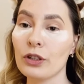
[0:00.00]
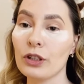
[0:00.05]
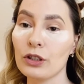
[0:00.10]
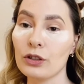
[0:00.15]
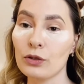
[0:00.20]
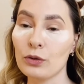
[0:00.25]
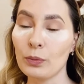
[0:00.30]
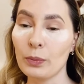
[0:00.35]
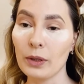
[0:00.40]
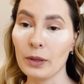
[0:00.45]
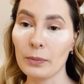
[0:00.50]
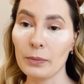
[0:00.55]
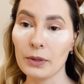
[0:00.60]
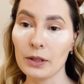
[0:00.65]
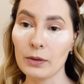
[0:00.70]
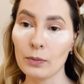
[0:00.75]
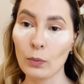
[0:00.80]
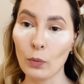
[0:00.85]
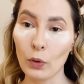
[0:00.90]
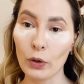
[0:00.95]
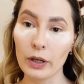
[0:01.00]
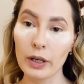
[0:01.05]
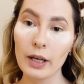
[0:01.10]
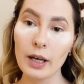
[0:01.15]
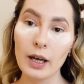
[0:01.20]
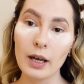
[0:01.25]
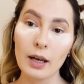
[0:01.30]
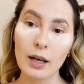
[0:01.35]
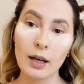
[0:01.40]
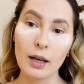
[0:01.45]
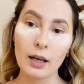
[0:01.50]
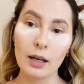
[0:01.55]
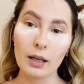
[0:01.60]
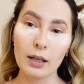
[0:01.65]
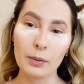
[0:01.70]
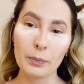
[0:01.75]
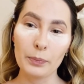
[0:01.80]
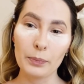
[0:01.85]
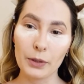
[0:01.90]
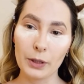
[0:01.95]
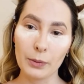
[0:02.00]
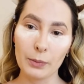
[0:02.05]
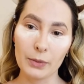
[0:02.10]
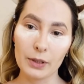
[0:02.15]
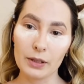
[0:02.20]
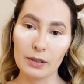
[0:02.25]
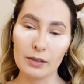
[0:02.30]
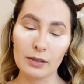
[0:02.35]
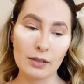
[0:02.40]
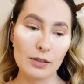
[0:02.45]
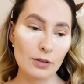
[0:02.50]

it to be a bit more pigmented.